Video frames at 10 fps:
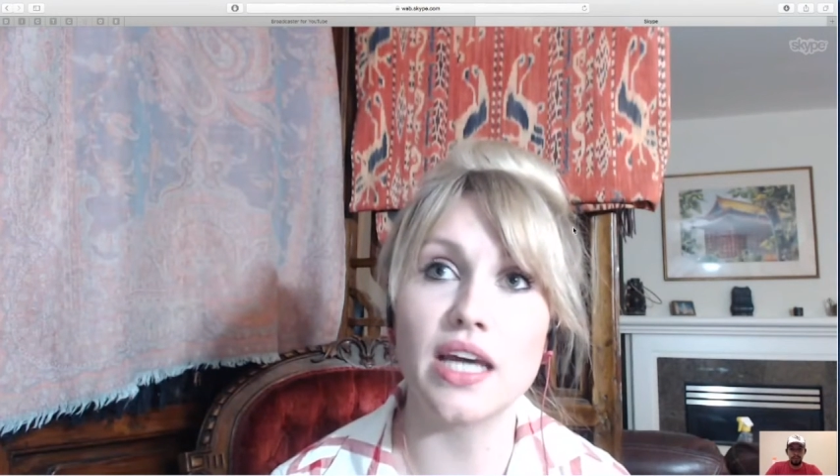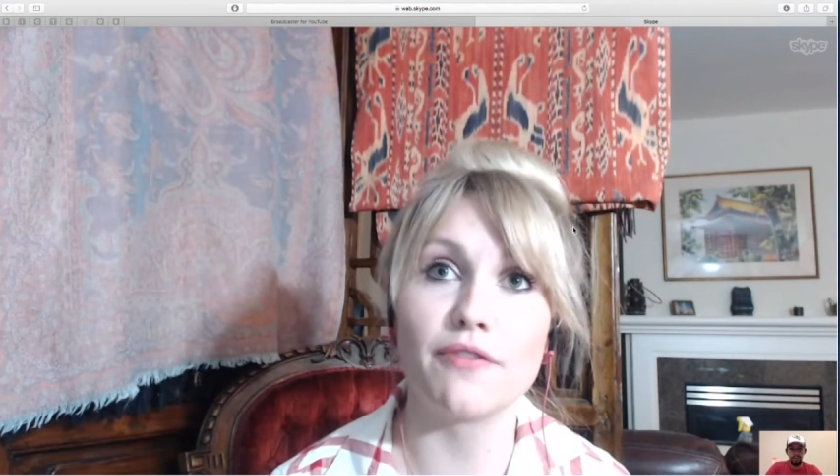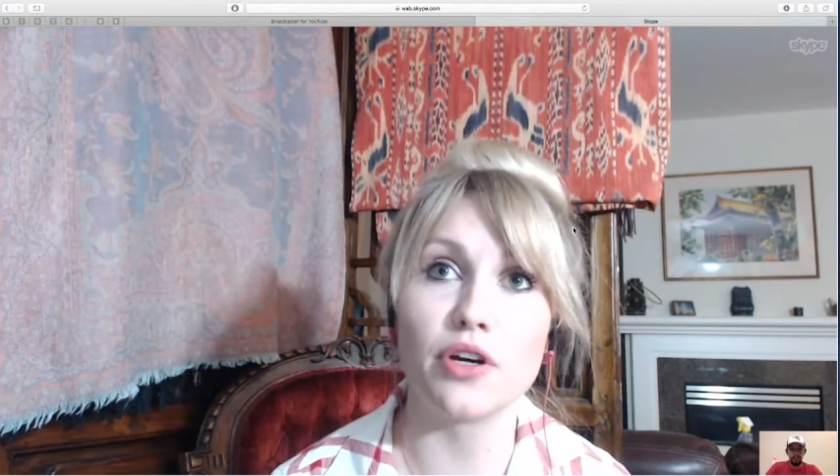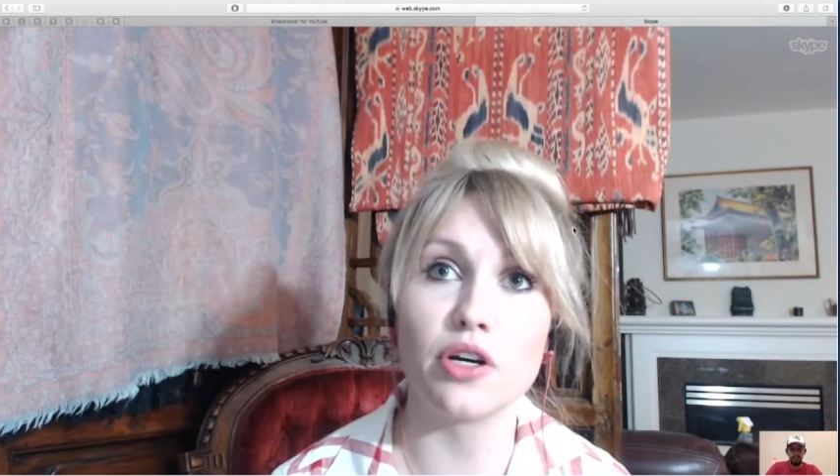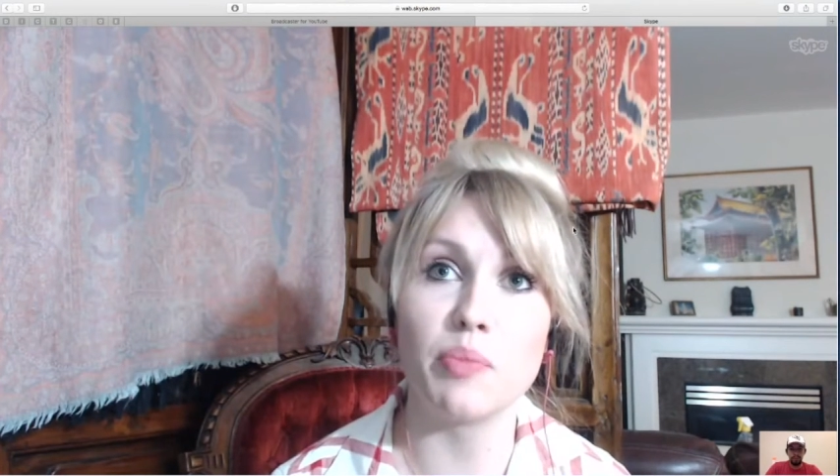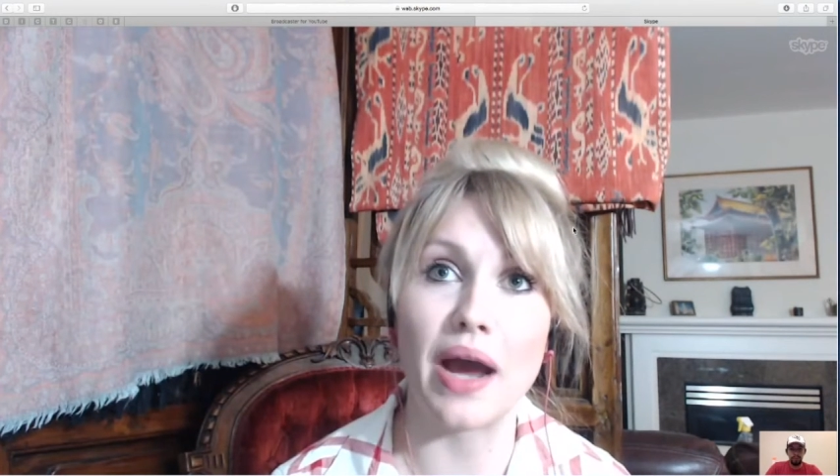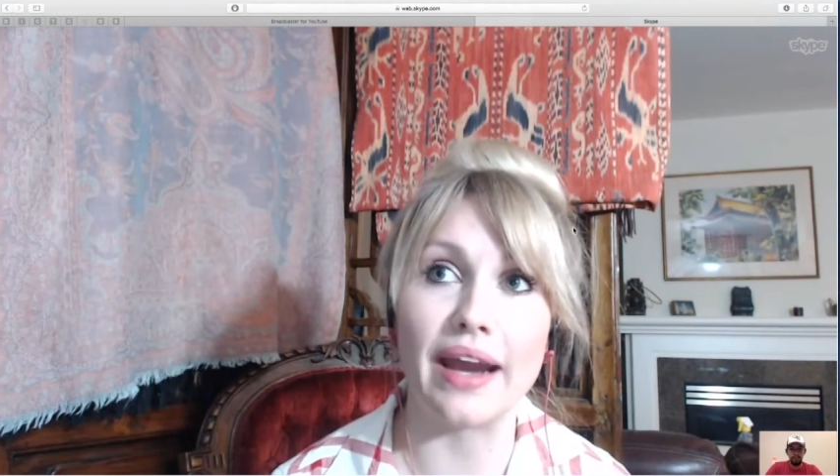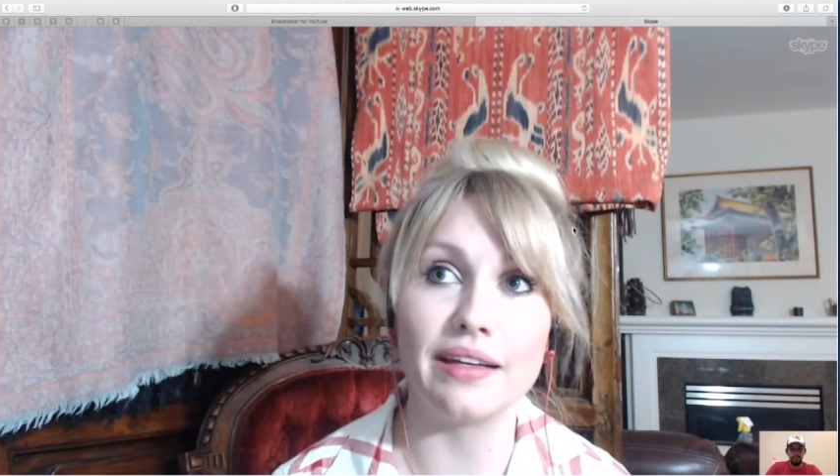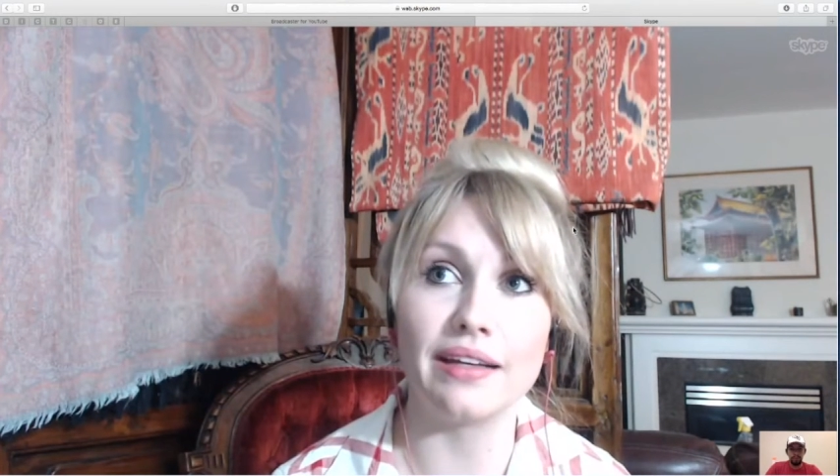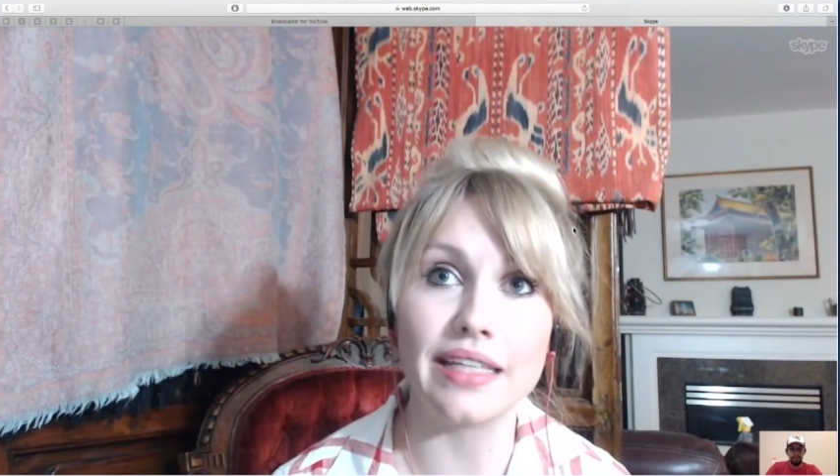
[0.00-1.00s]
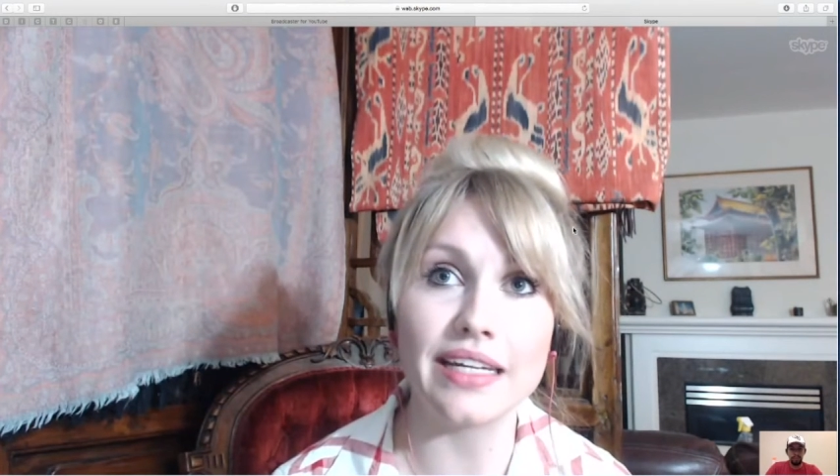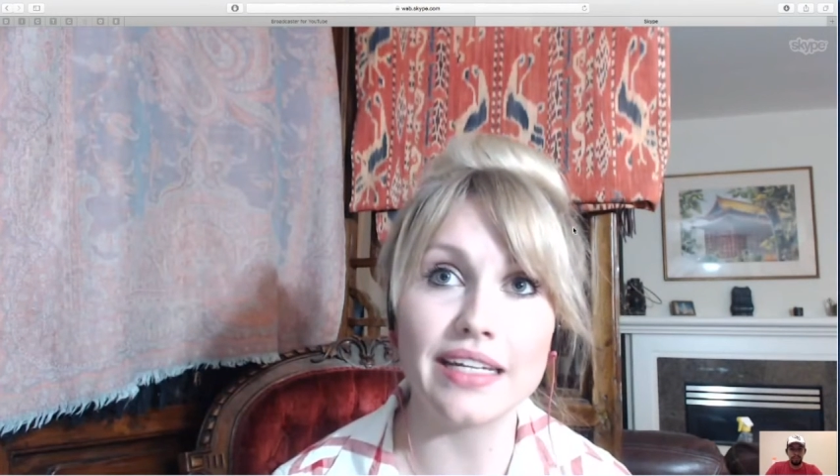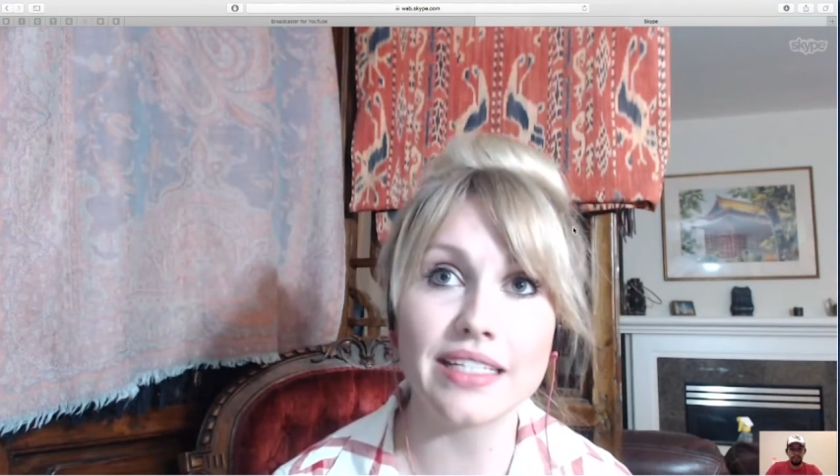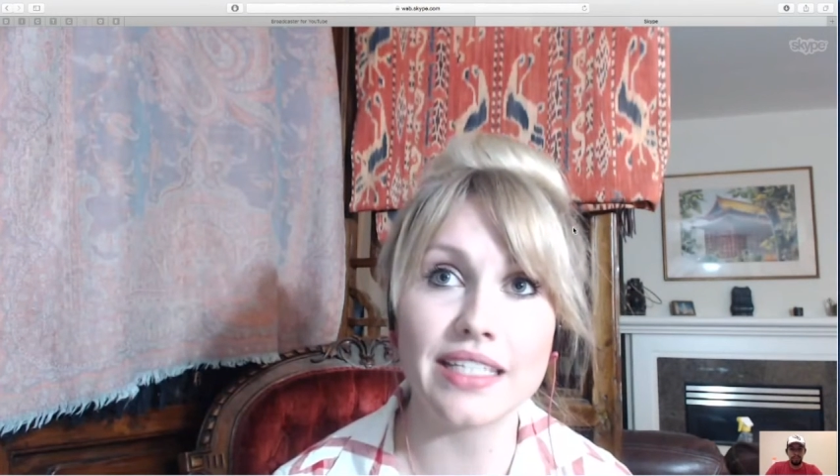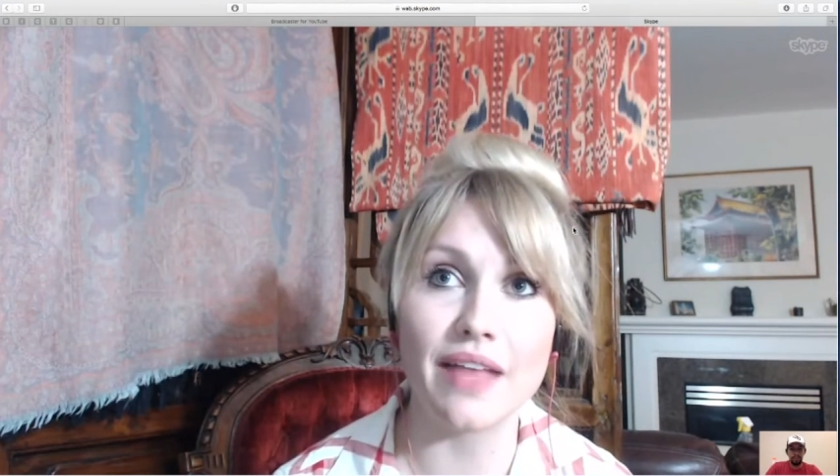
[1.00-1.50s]
governed by
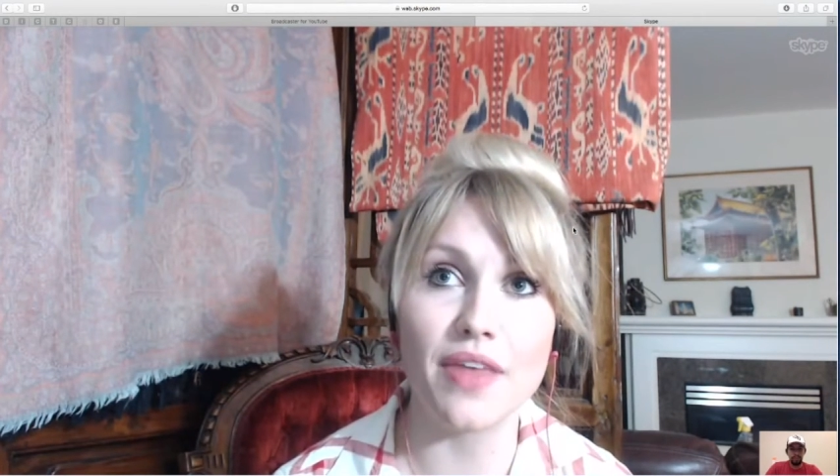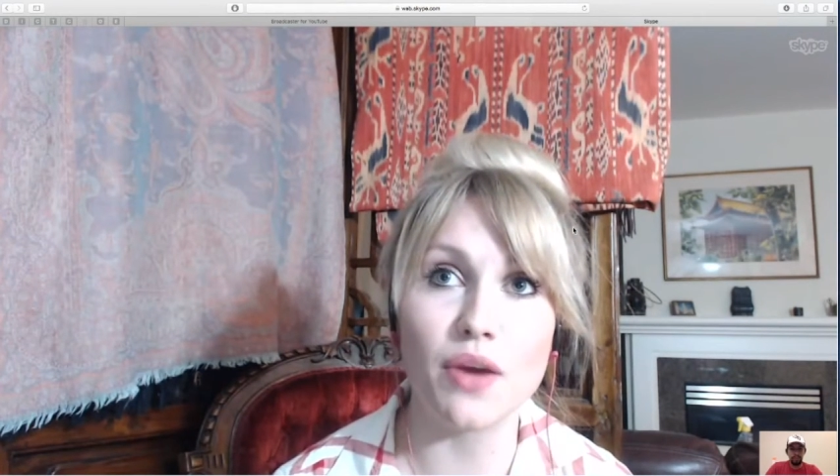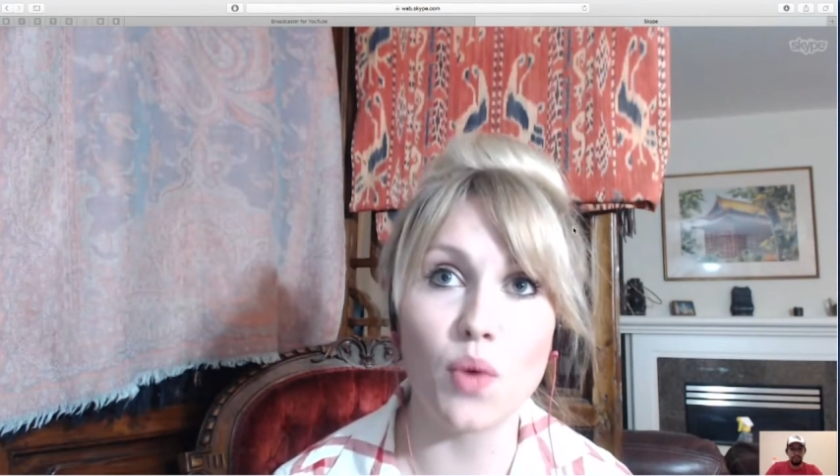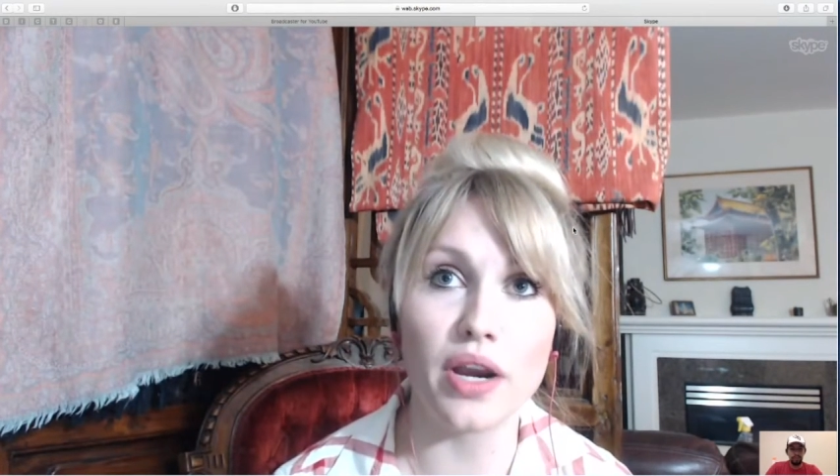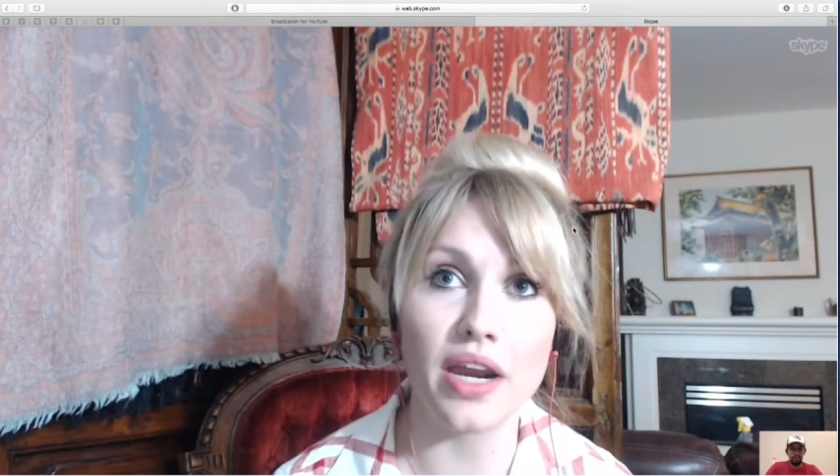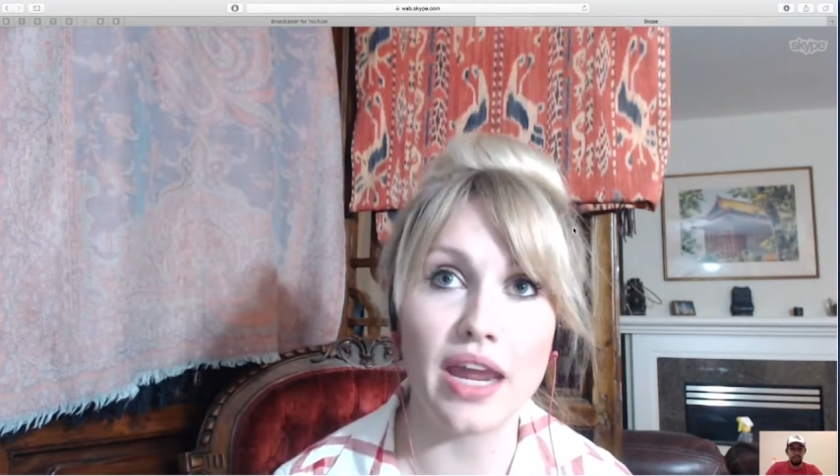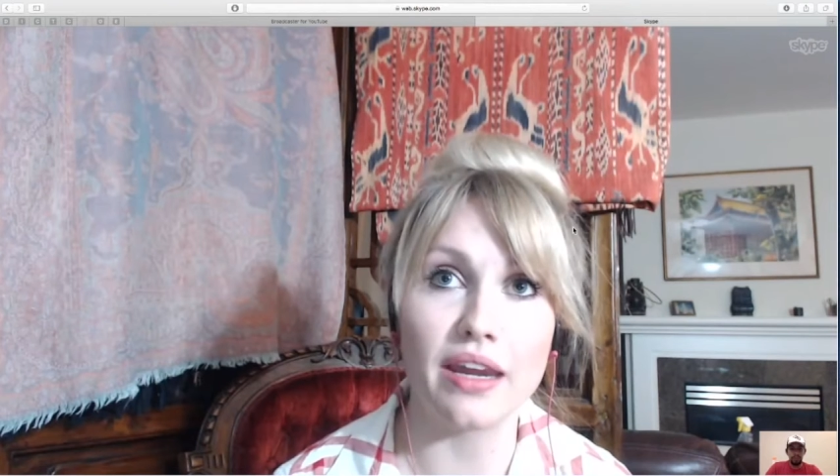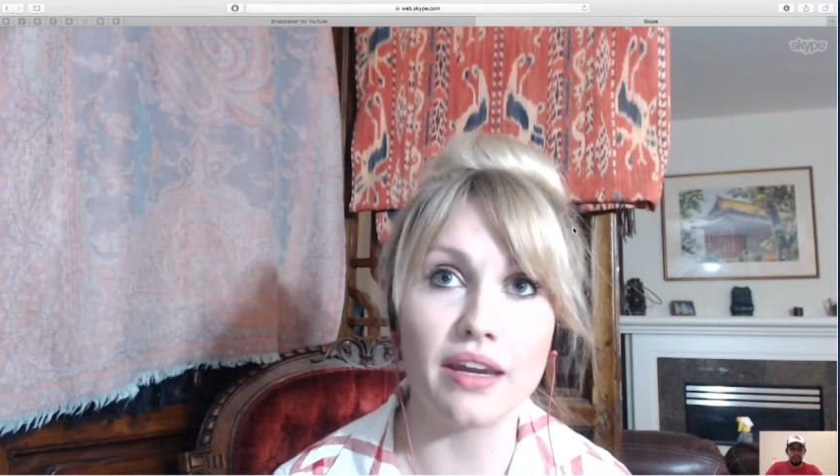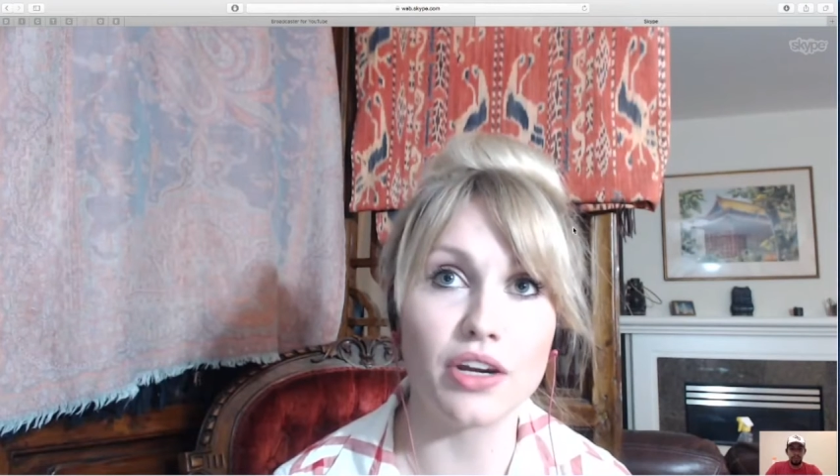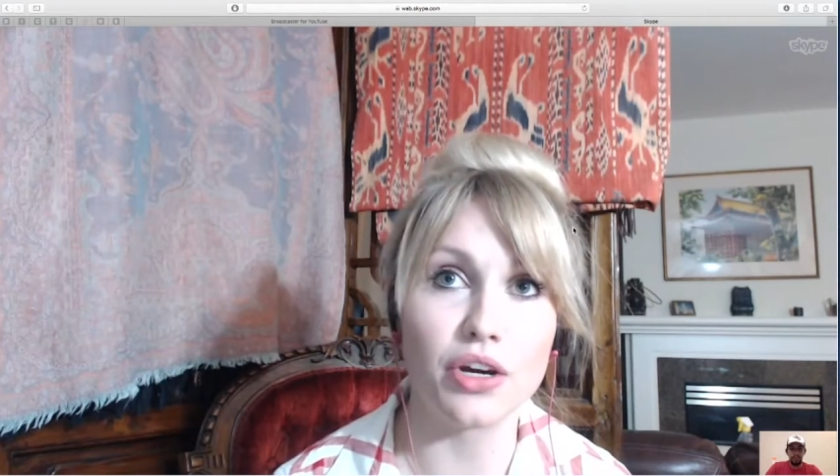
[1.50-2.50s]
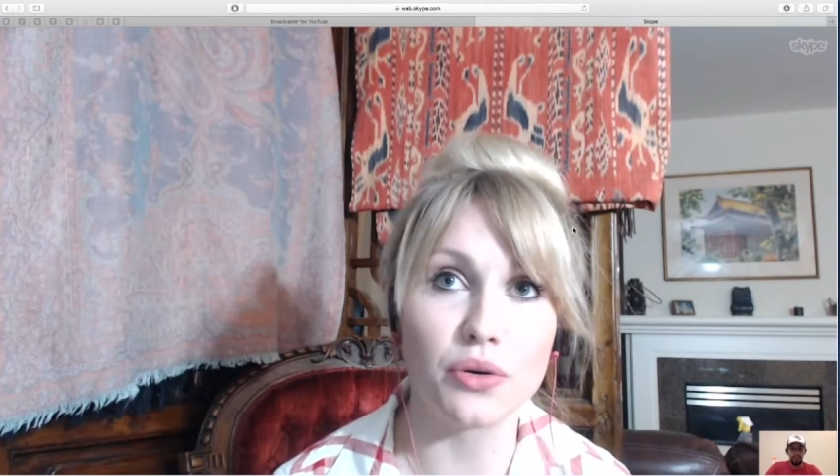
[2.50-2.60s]
elitists, and they want a